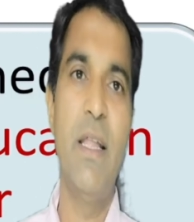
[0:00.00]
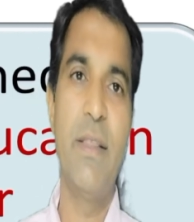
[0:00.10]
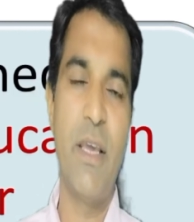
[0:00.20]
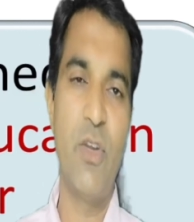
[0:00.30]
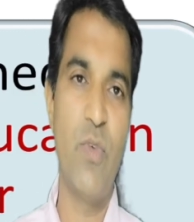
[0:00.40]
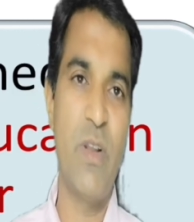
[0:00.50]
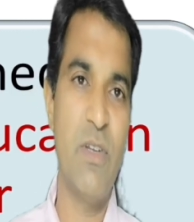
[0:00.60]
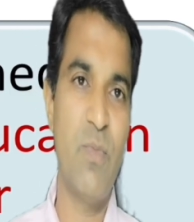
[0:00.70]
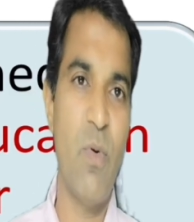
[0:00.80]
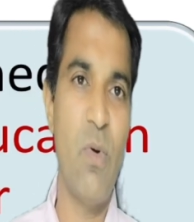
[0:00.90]
Thank you very
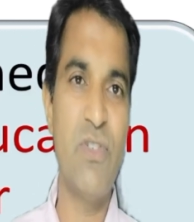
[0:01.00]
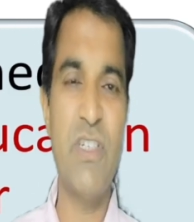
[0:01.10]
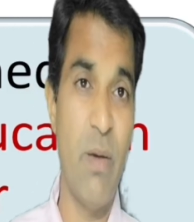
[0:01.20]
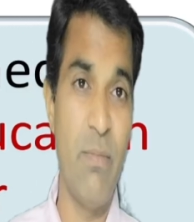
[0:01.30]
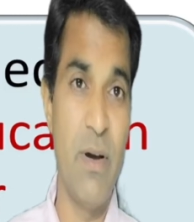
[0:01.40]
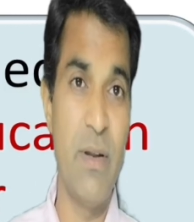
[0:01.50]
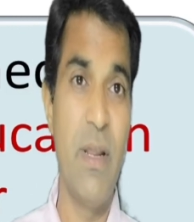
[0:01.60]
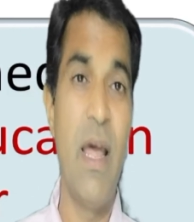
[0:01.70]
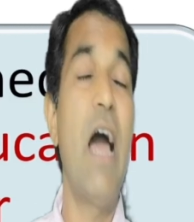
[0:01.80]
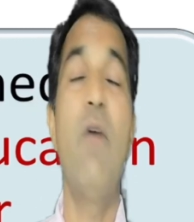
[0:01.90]
much for watching. Remember,
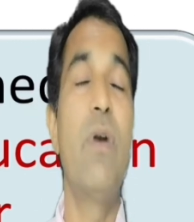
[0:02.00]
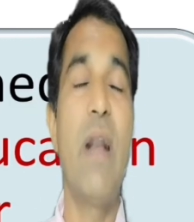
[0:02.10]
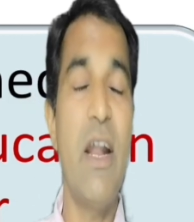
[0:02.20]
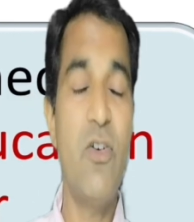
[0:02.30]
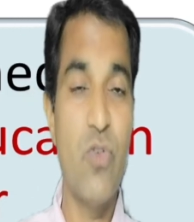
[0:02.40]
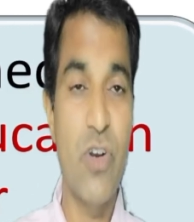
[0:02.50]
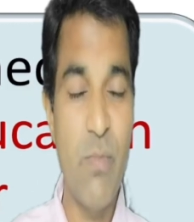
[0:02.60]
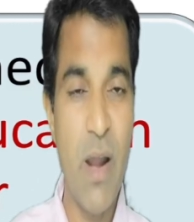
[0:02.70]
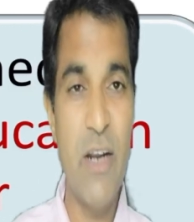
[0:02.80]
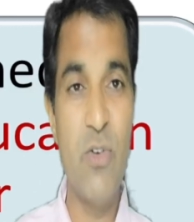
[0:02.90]
I would like to
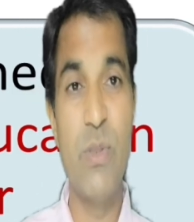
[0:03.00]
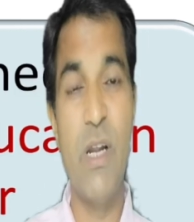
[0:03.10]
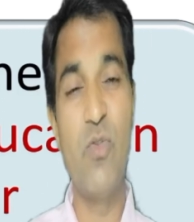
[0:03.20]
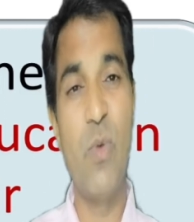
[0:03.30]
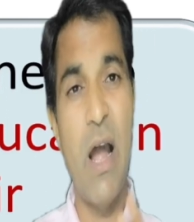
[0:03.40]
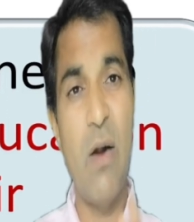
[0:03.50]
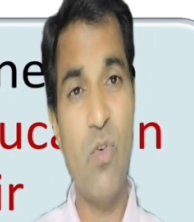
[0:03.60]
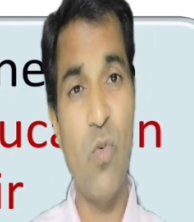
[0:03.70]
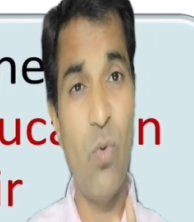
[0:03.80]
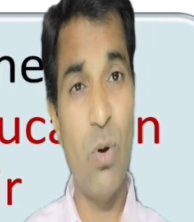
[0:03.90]
remind you that you will have
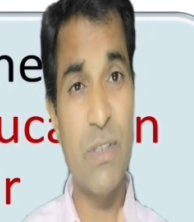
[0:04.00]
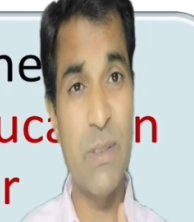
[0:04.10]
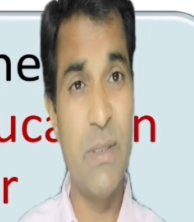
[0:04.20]
to watch